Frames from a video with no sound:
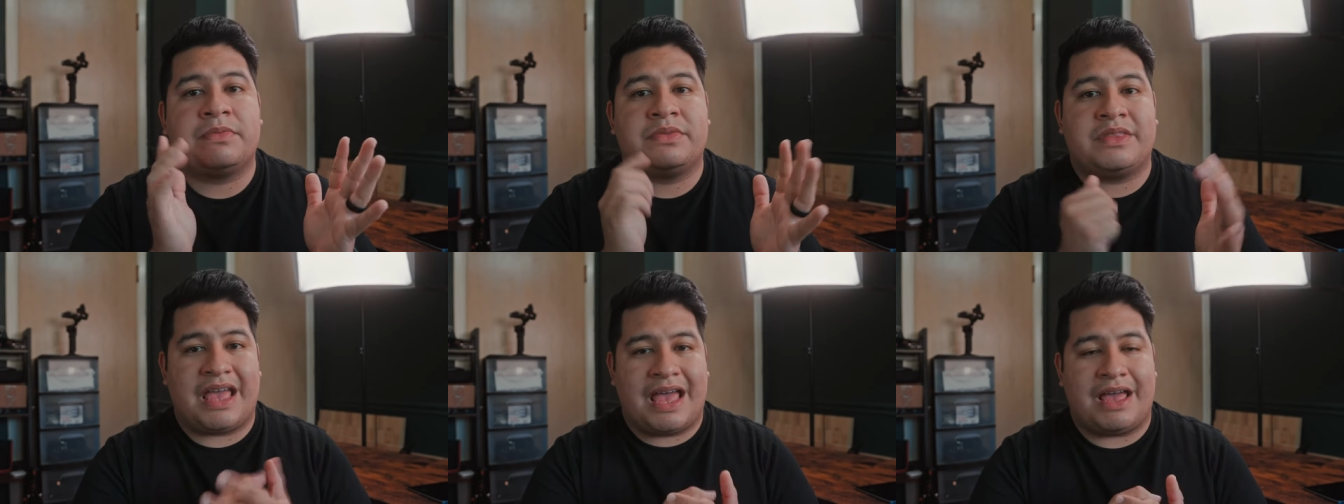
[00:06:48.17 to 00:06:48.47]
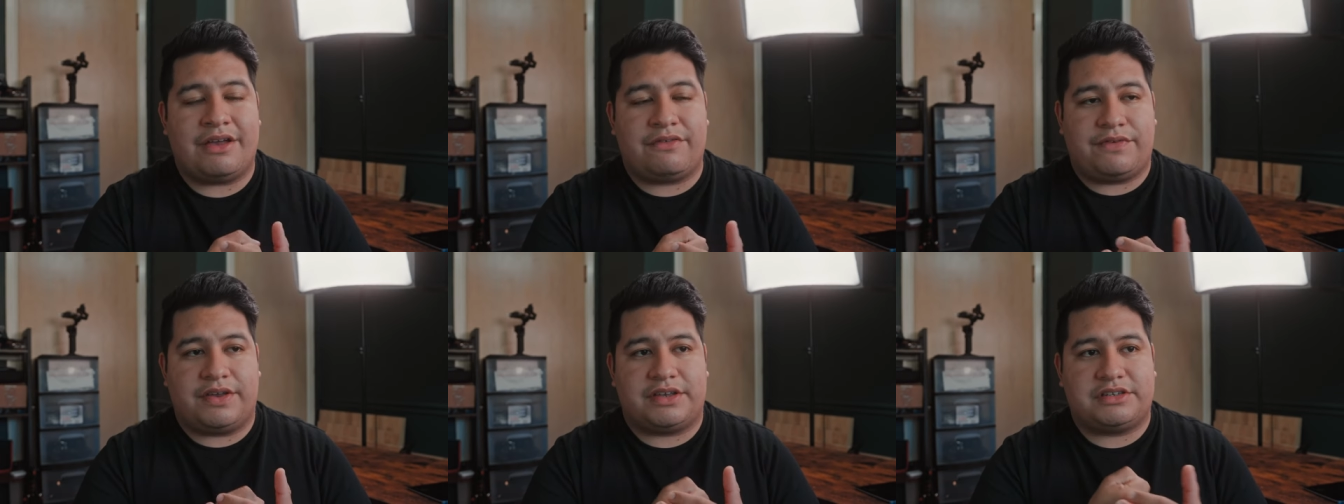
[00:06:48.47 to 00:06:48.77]
the
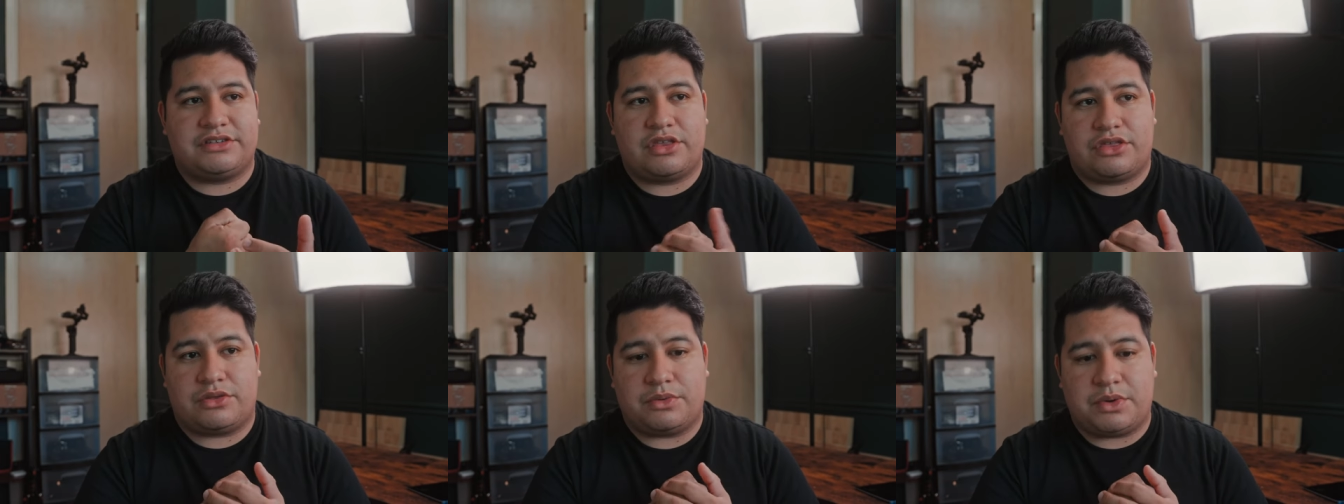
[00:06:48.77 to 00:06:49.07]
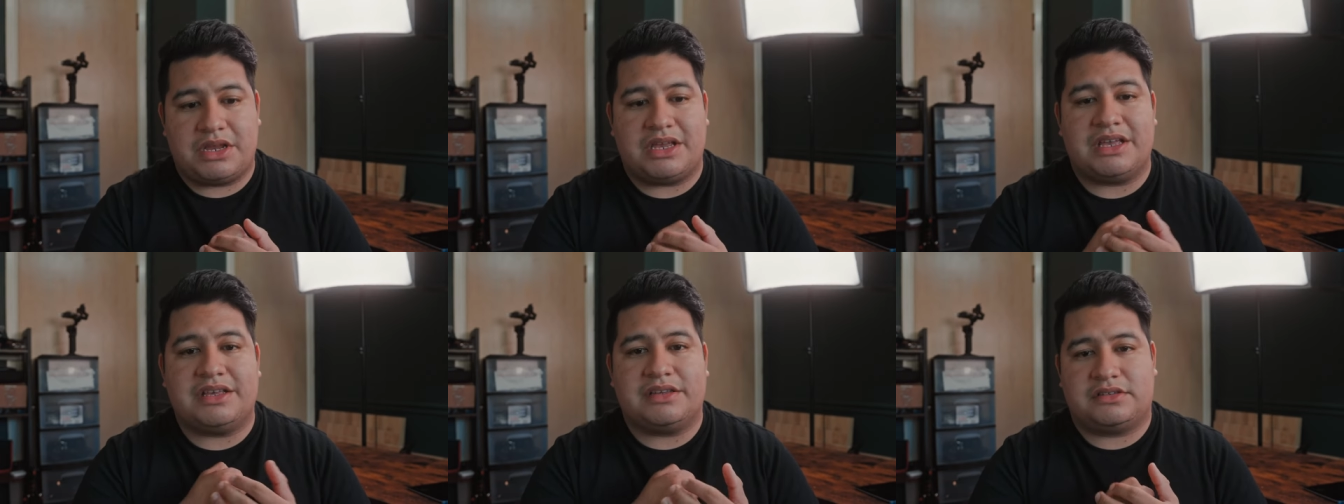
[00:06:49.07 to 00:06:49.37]

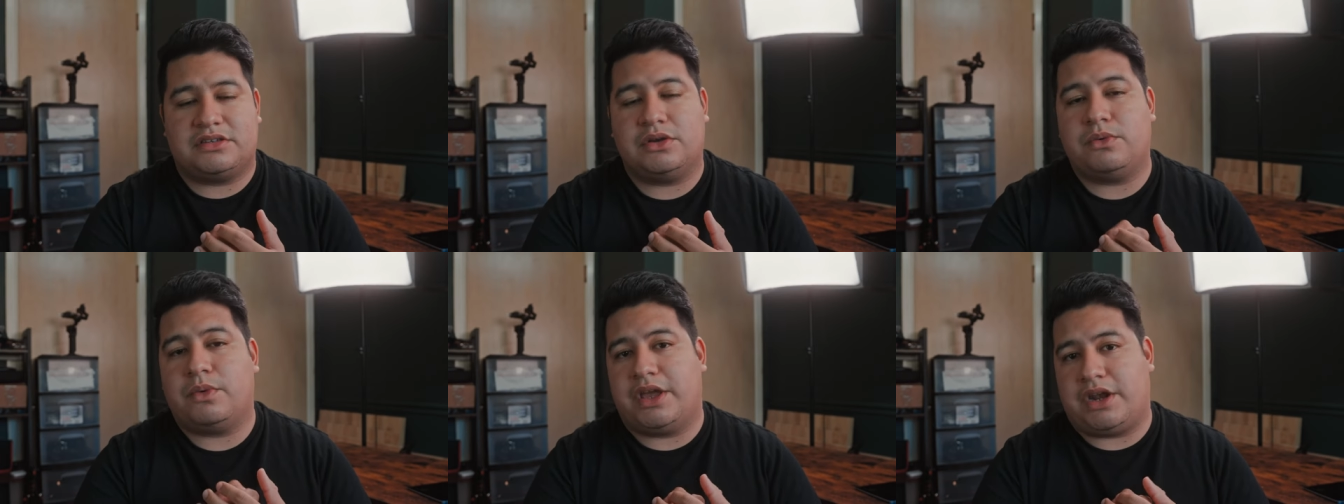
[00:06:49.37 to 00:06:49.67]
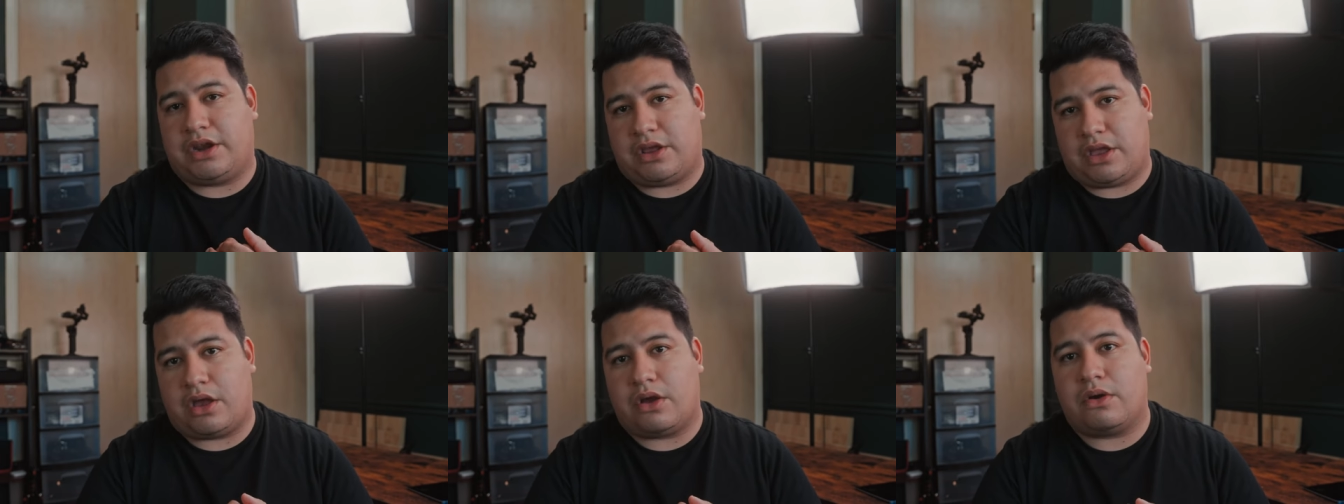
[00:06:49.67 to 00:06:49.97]
FX3 is the way
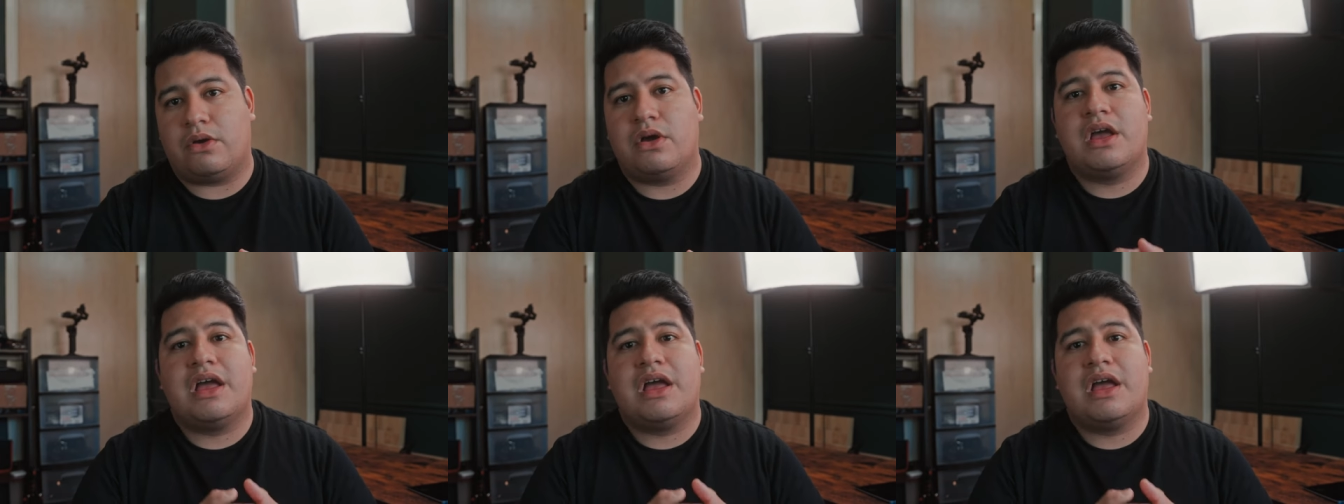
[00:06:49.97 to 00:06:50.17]
to go.